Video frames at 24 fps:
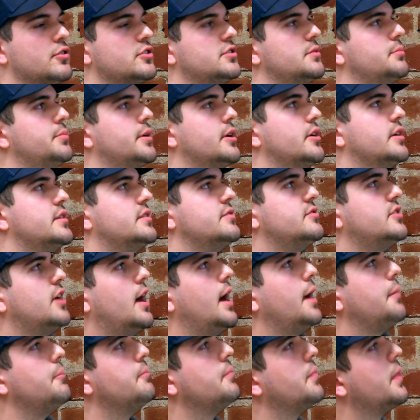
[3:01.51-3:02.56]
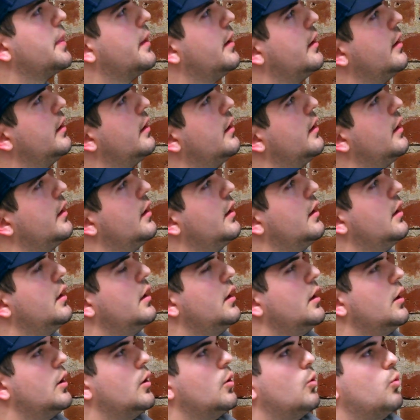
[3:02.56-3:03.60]
for some periods of time.
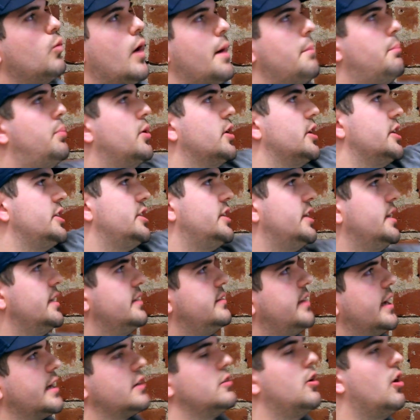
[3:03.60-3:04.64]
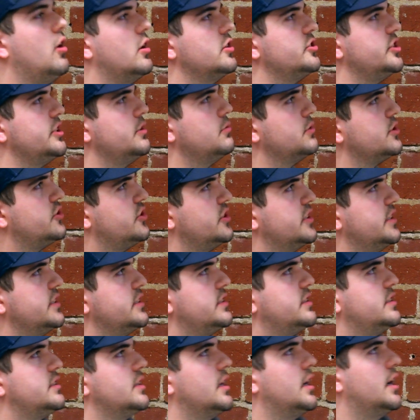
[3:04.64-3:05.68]
Web push technology, which
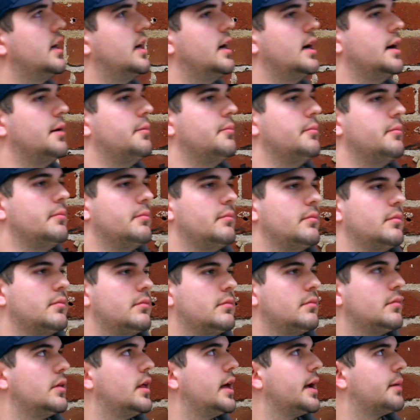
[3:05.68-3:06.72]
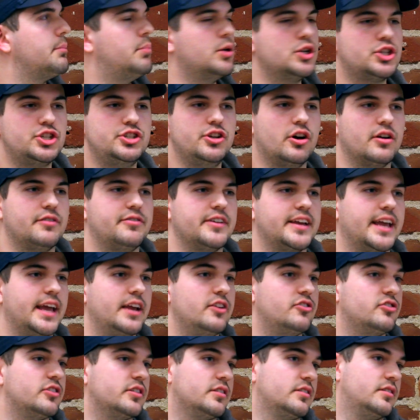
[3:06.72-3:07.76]
is like push
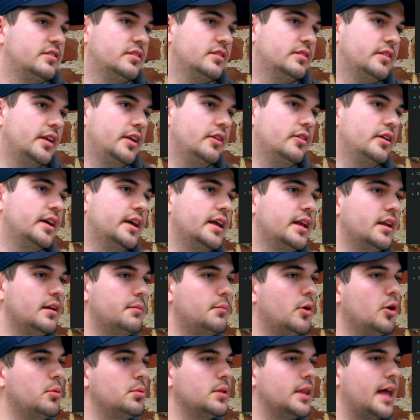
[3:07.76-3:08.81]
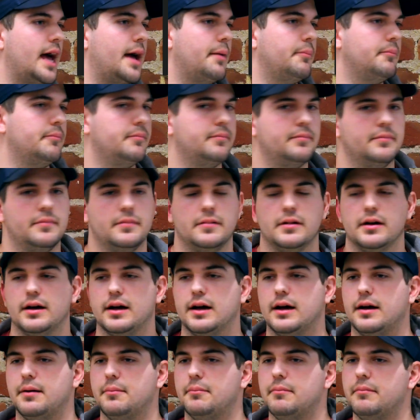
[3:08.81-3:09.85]
notifications that you get in a mobile app.
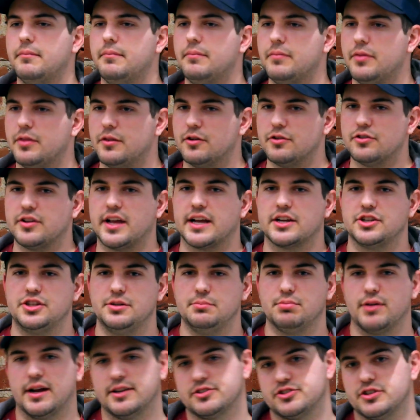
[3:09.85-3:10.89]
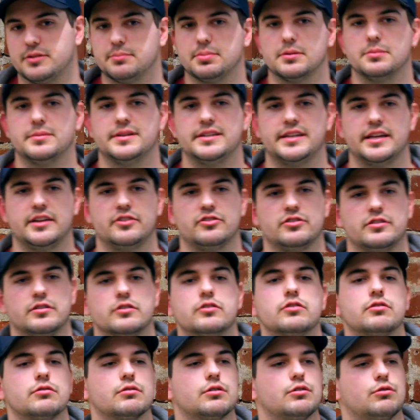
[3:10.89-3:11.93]
There's actually browser
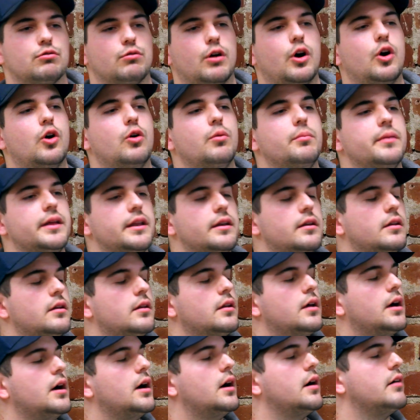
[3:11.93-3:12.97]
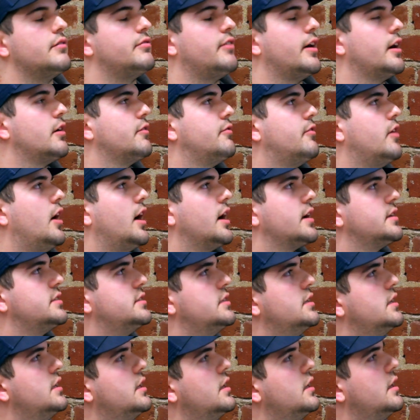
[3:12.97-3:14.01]
implementations through Chrome and
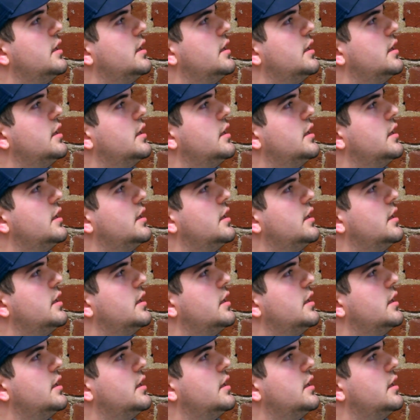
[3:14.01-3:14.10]
Firefox.